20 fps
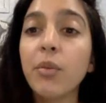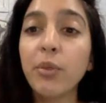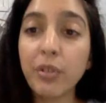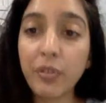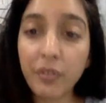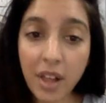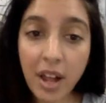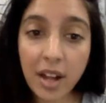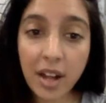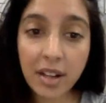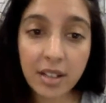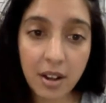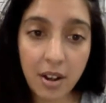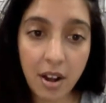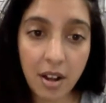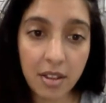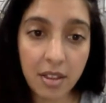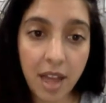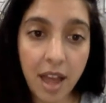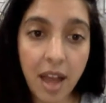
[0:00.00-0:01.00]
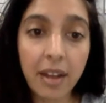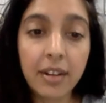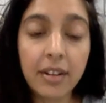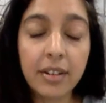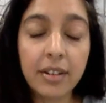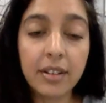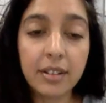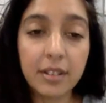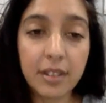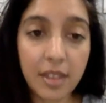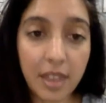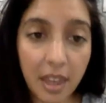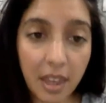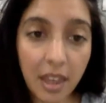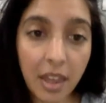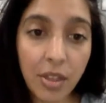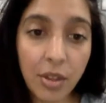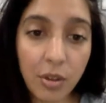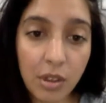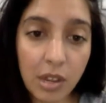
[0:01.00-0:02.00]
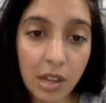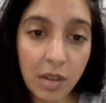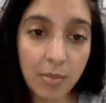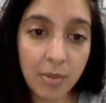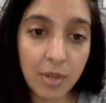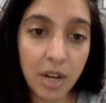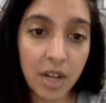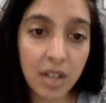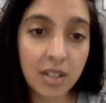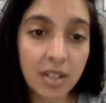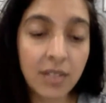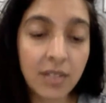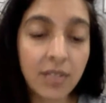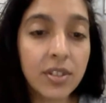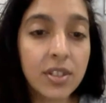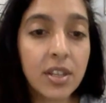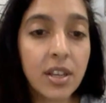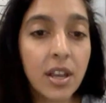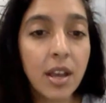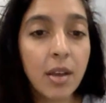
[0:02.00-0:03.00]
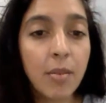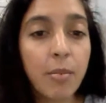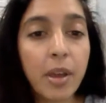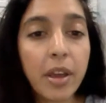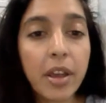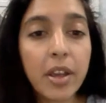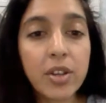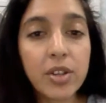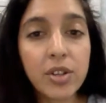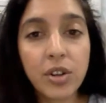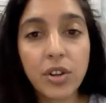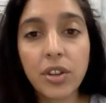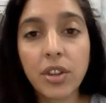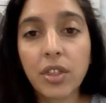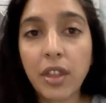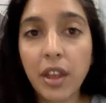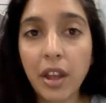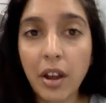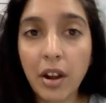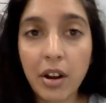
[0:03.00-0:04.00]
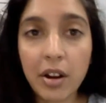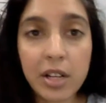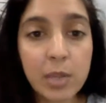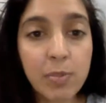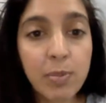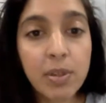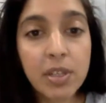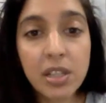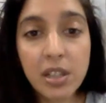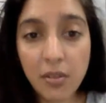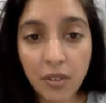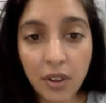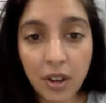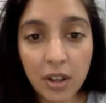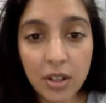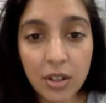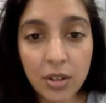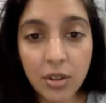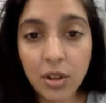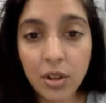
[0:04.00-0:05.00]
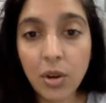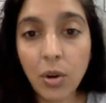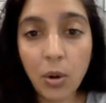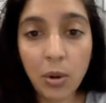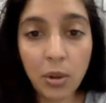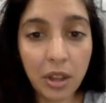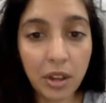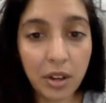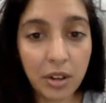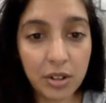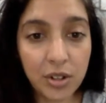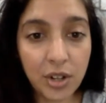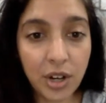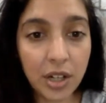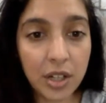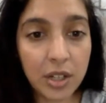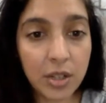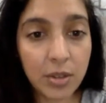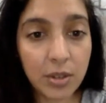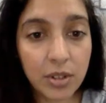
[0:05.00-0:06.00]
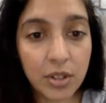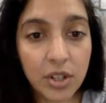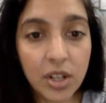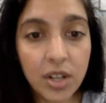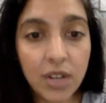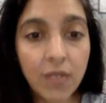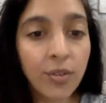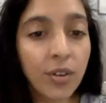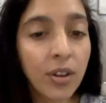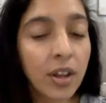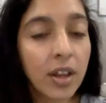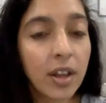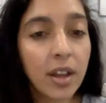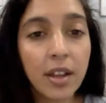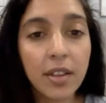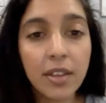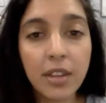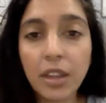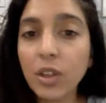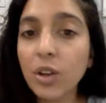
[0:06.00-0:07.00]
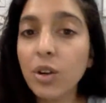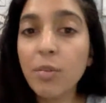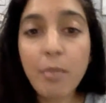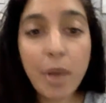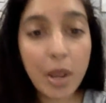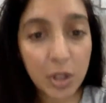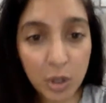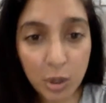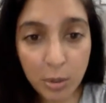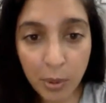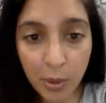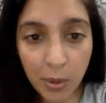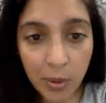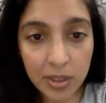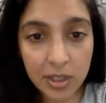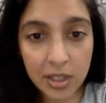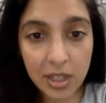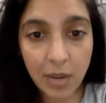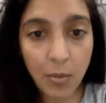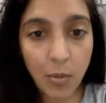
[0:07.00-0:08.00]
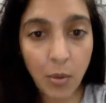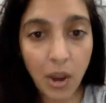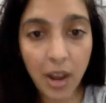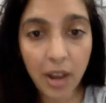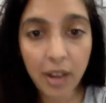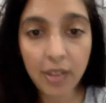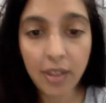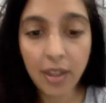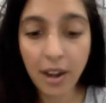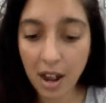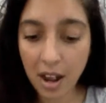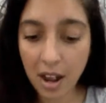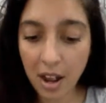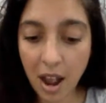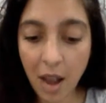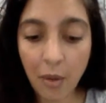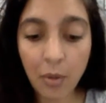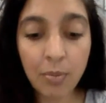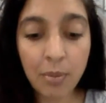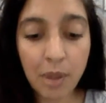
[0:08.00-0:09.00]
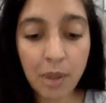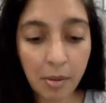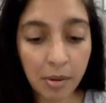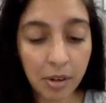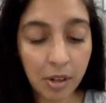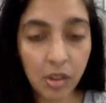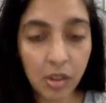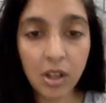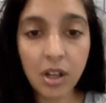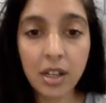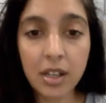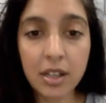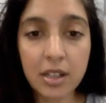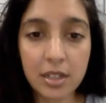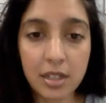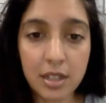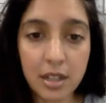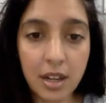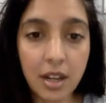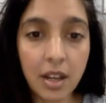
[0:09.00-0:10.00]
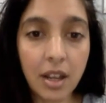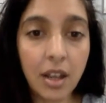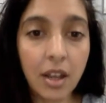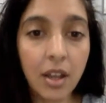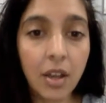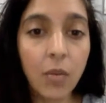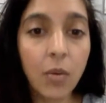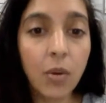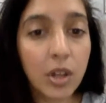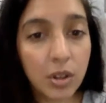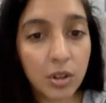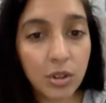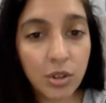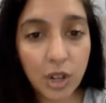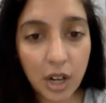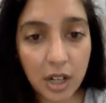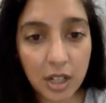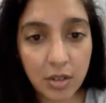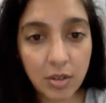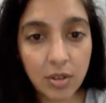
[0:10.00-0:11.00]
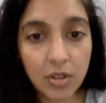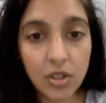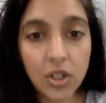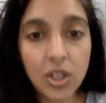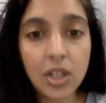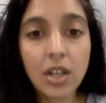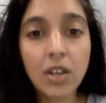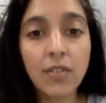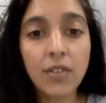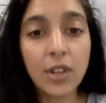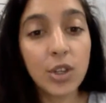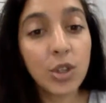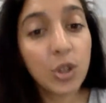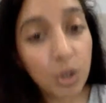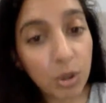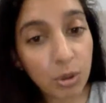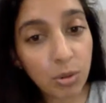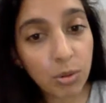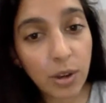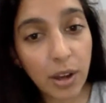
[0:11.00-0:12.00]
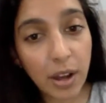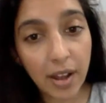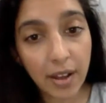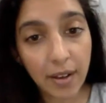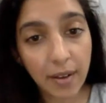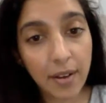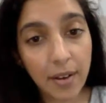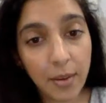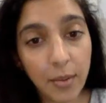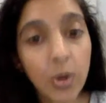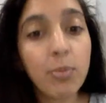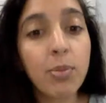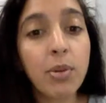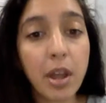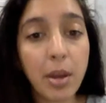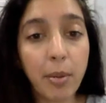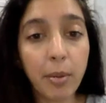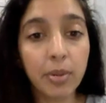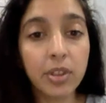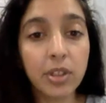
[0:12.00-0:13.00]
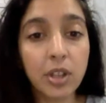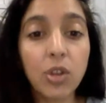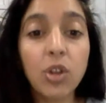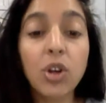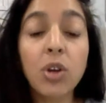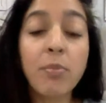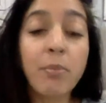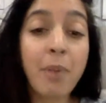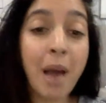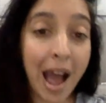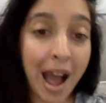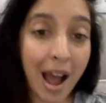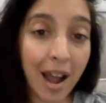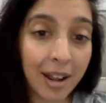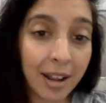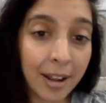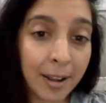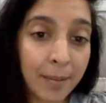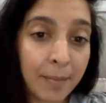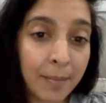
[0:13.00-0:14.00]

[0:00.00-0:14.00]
reflecting on that, thinking through the objectives, making sure that they are specific to the goal that you're trying to achieve, that they're measurable in some way, that I would be able to look and see, what are you trying to achieve? And you would be able to look back